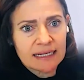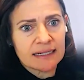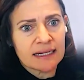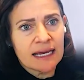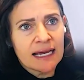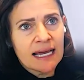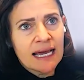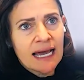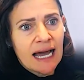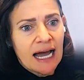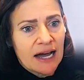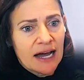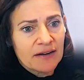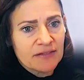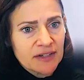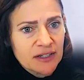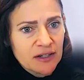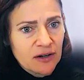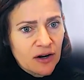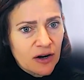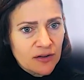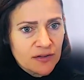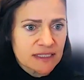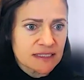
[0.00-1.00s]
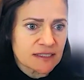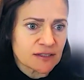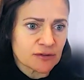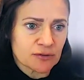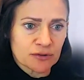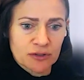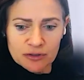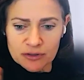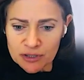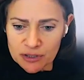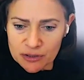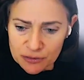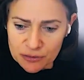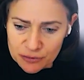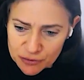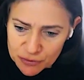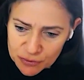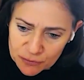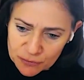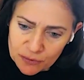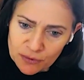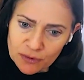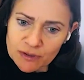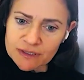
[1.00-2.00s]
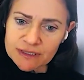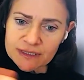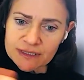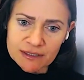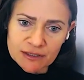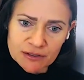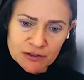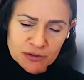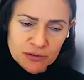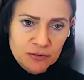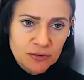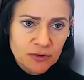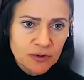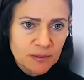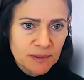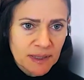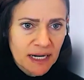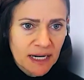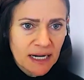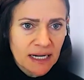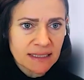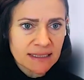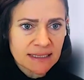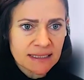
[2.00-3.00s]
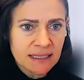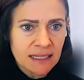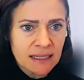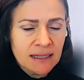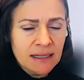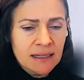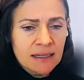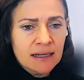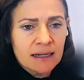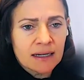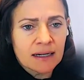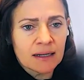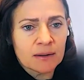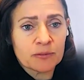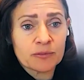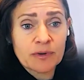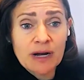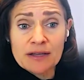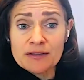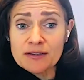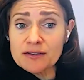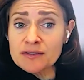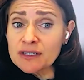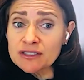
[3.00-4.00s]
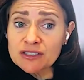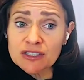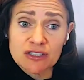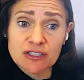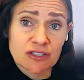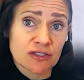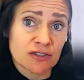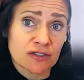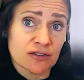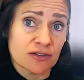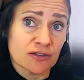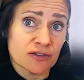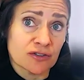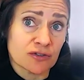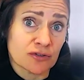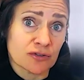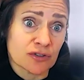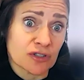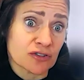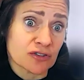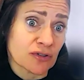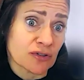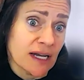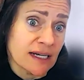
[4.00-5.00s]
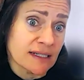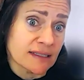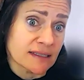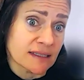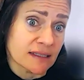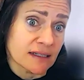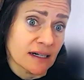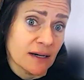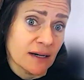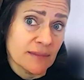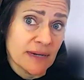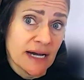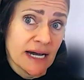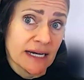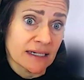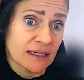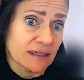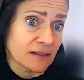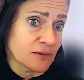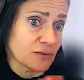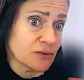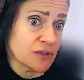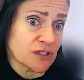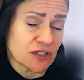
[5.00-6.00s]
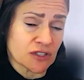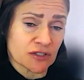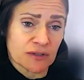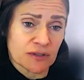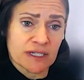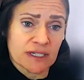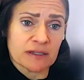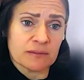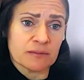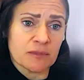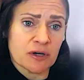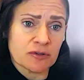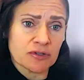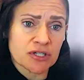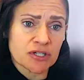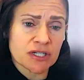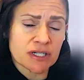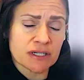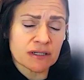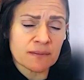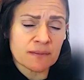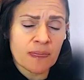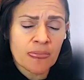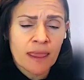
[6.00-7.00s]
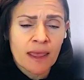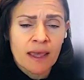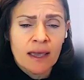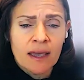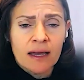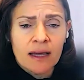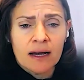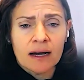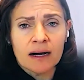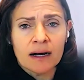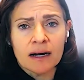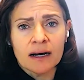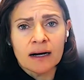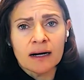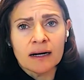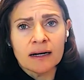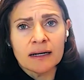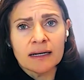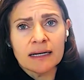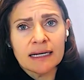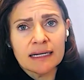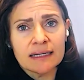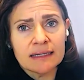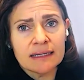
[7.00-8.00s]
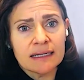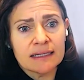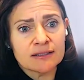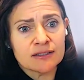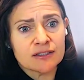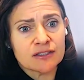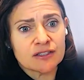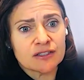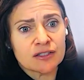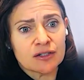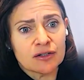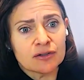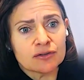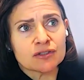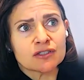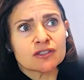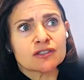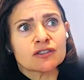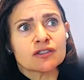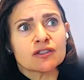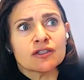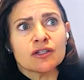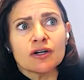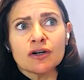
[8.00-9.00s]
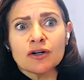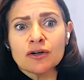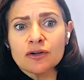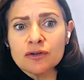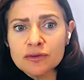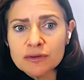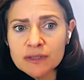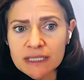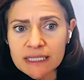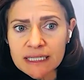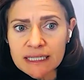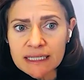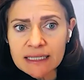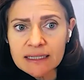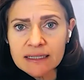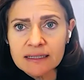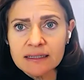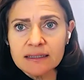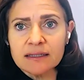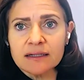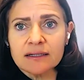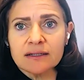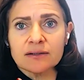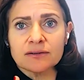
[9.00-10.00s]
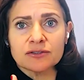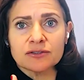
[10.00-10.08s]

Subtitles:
and having all these sort of, tools in the toolbox, rather than just sort of trying to come at it with straight emotion. And so slowly,